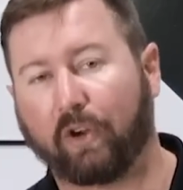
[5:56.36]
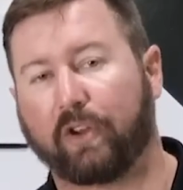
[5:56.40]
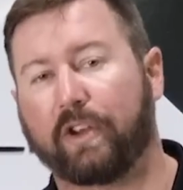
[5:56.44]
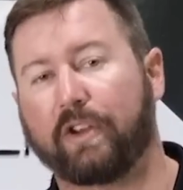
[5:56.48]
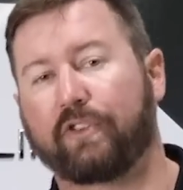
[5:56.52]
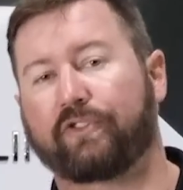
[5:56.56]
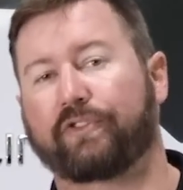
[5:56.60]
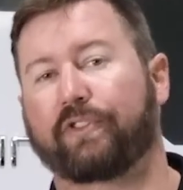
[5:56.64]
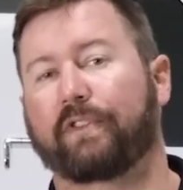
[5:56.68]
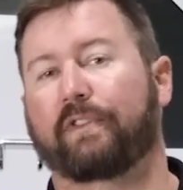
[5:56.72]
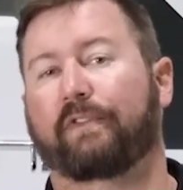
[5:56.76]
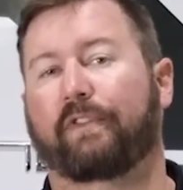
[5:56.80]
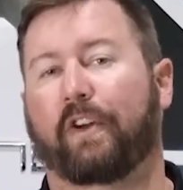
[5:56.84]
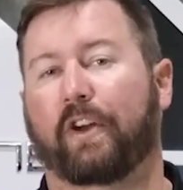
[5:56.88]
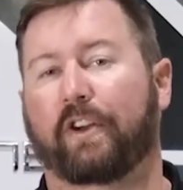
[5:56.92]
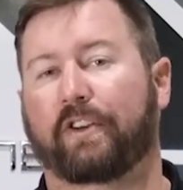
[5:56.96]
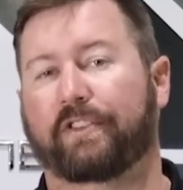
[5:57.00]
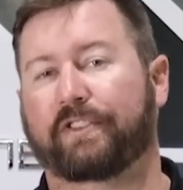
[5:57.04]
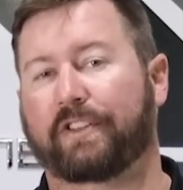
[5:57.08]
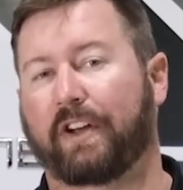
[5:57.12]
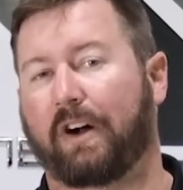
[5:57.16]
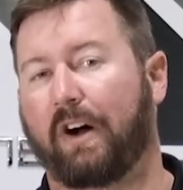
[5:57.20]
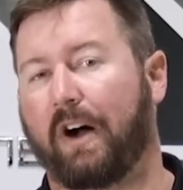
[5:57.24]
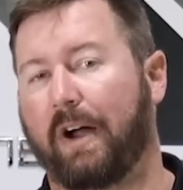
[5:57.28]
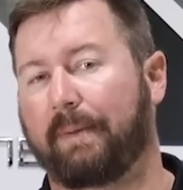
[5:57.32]
looking at your
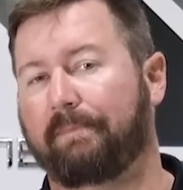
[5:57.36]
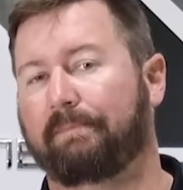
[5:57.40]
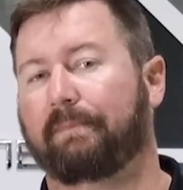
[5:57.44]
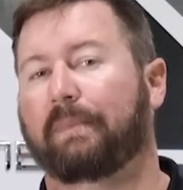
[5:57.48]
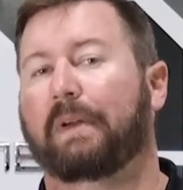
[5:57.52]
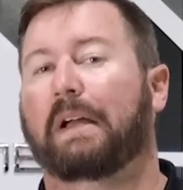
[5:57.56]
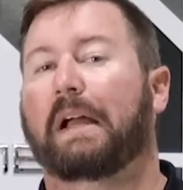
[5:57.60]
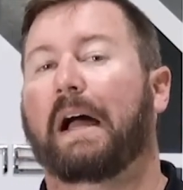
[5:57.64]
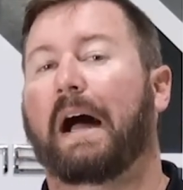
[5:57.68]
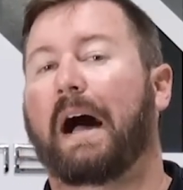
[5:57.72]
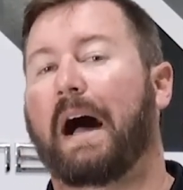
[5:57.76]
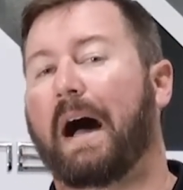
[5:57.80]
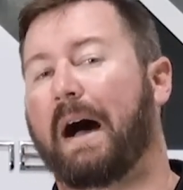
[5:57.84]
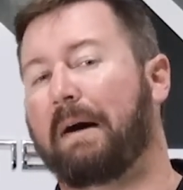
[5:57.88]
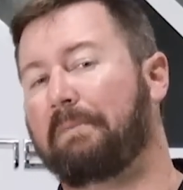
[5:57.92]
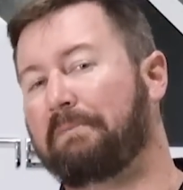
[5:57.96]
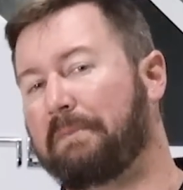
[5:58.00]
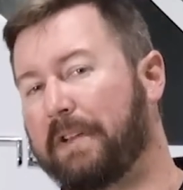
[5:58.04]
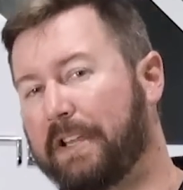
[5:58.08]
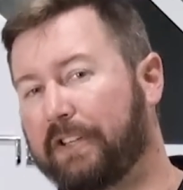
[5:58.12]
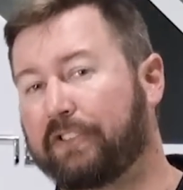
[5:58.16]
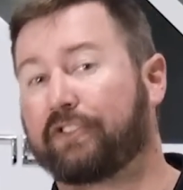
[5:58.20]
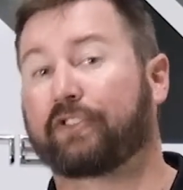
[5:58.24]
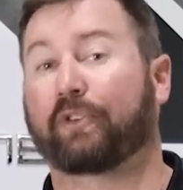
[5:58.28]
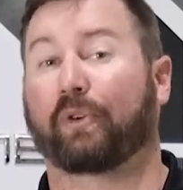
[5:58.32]
inverter
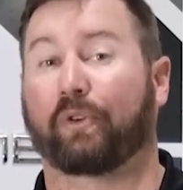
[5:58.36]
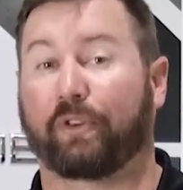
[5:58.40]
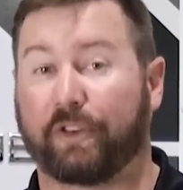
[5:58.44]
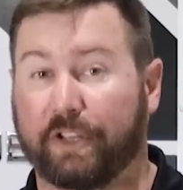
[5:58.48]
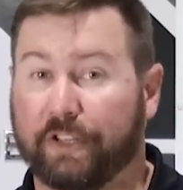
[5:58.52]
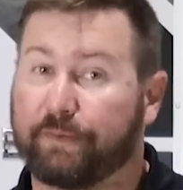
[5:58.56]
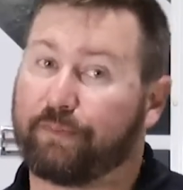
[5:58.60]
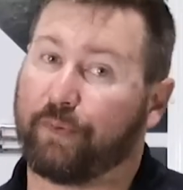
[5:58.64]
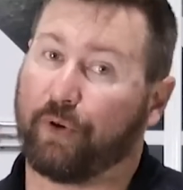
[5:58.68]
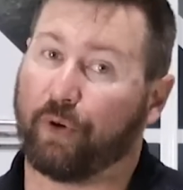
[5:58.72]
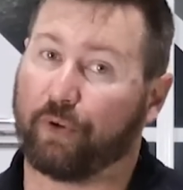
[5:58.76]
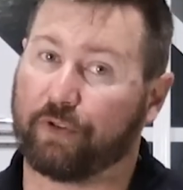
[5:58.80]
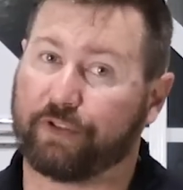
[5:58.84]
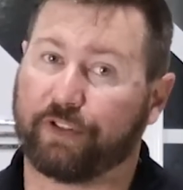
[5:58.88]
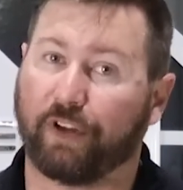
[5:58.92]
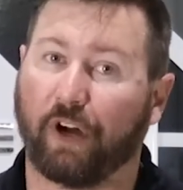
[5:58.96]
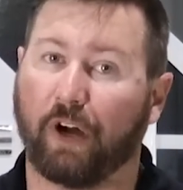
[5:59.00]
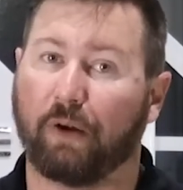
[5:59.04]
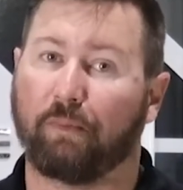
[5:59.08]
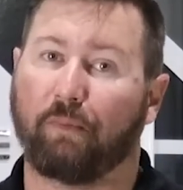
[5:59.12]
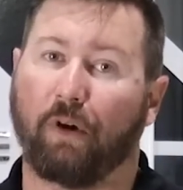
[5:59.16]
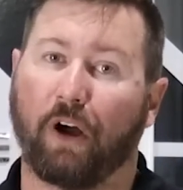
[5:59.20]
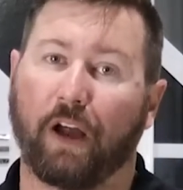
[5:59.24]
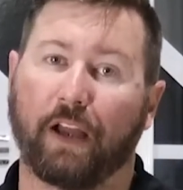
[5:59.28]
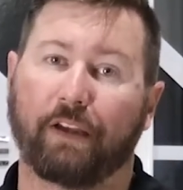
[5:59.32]
type, ensure it is pure
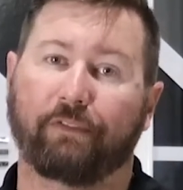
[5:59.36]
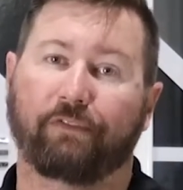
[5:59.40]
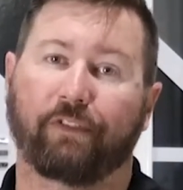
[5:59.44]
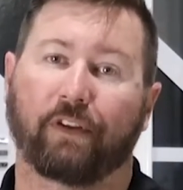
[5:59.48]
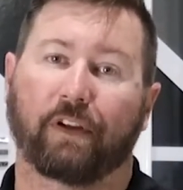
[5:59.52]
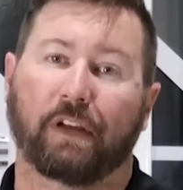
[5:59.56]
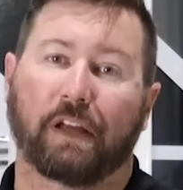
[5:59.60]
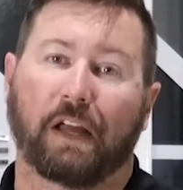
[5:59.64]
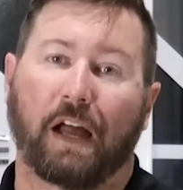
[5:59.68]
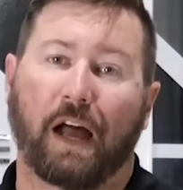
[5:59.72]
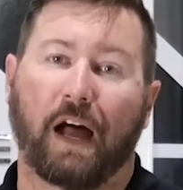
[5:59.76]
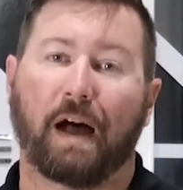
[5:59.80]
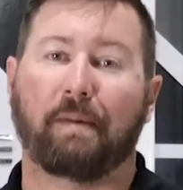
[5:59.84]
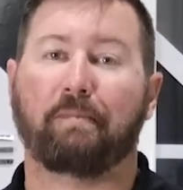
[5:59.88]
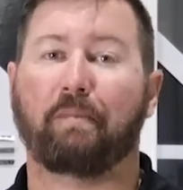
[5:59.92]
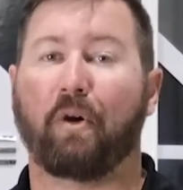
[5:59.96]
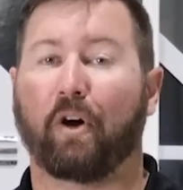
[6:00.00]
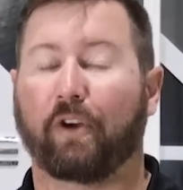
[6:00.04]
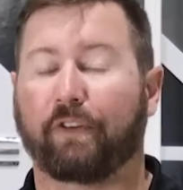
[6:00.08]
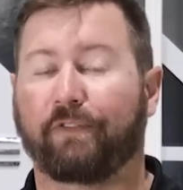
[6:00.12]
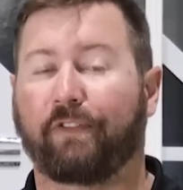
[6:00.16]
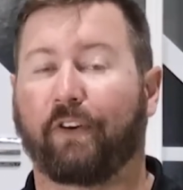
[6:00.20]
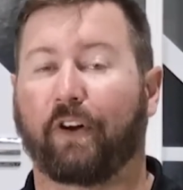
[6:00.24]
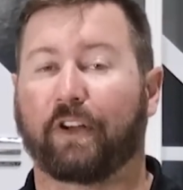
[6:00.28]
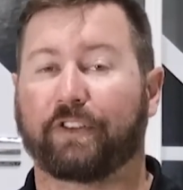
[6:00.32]
sine wave.
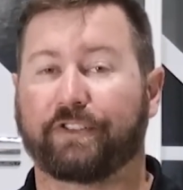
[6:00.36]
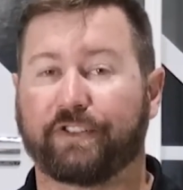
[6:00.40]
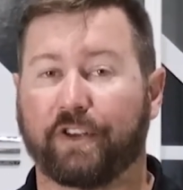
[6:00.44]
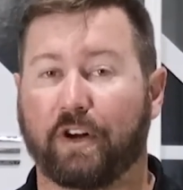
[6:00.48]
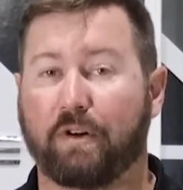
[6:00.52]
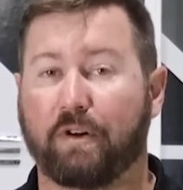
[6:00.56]
Modified